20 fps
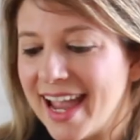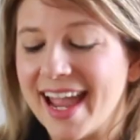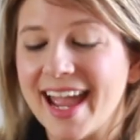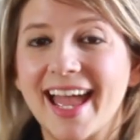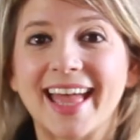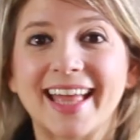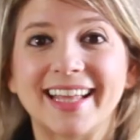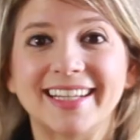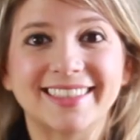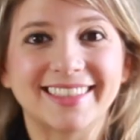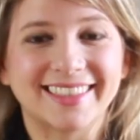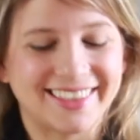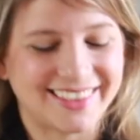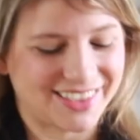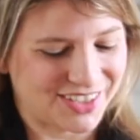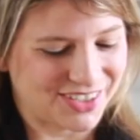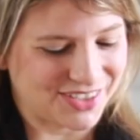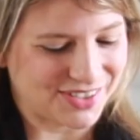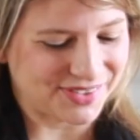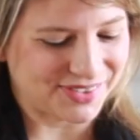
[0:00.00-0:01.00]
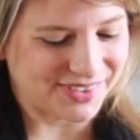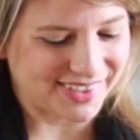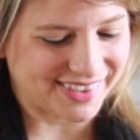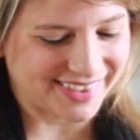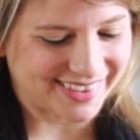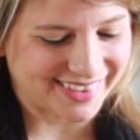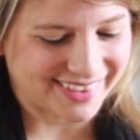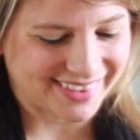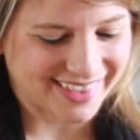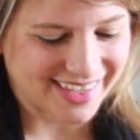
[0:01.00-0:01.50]
and the
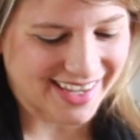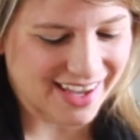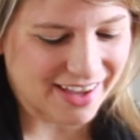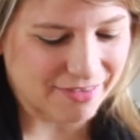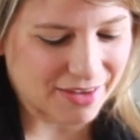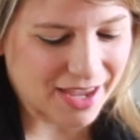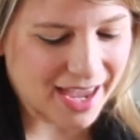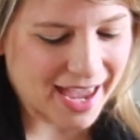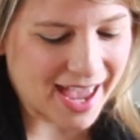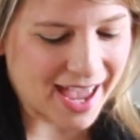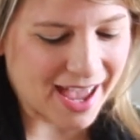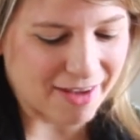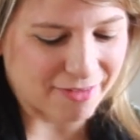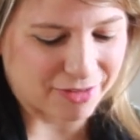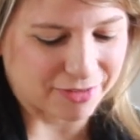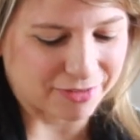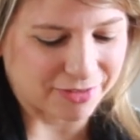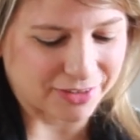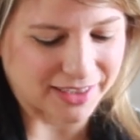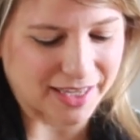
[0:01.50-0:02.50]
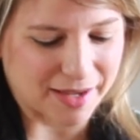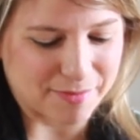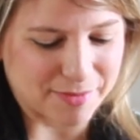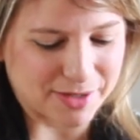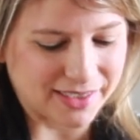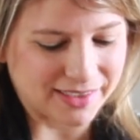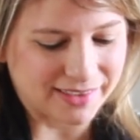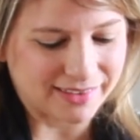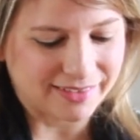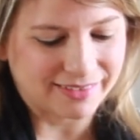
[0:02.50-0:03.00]
juice of half of a
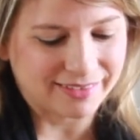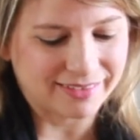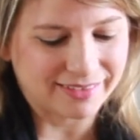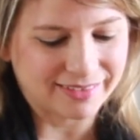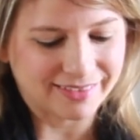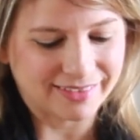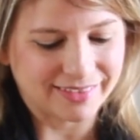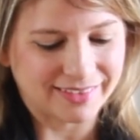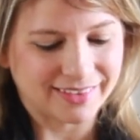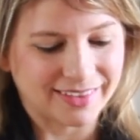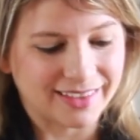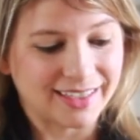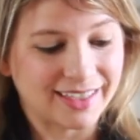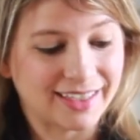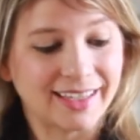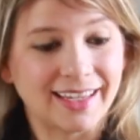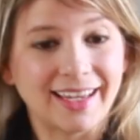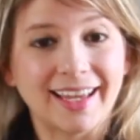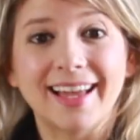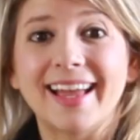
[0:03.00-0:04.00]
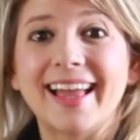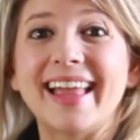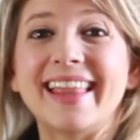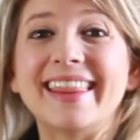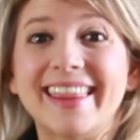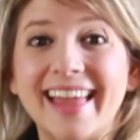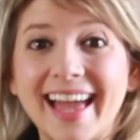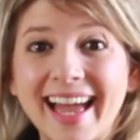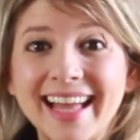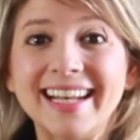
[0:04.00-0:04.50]
lemon.
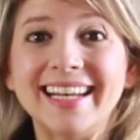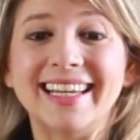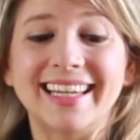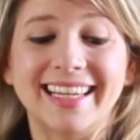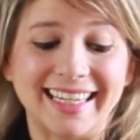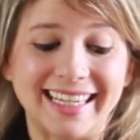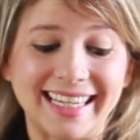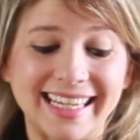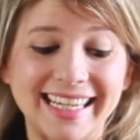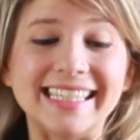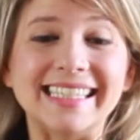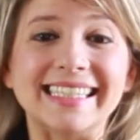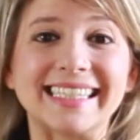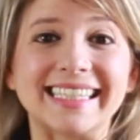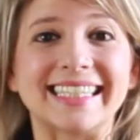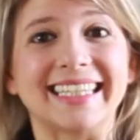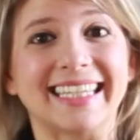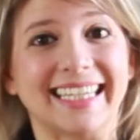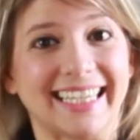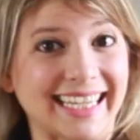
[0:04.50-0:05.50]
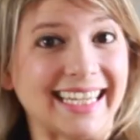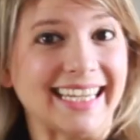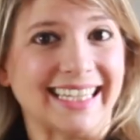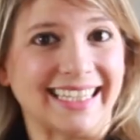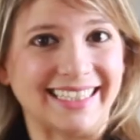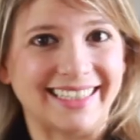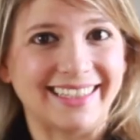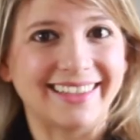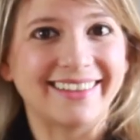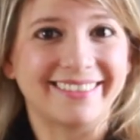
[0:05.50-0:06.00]
That is it.
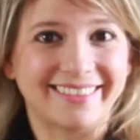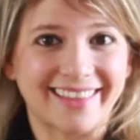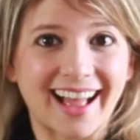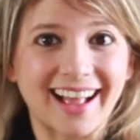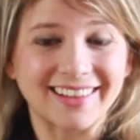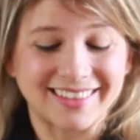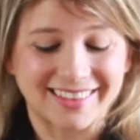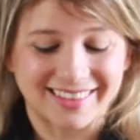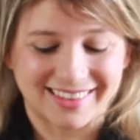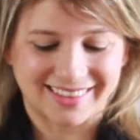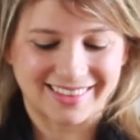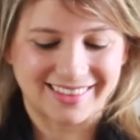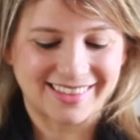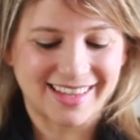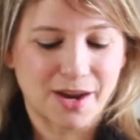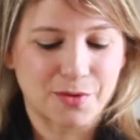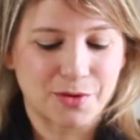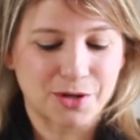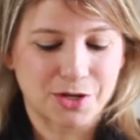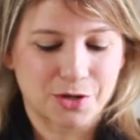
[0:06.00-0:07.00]
That's sour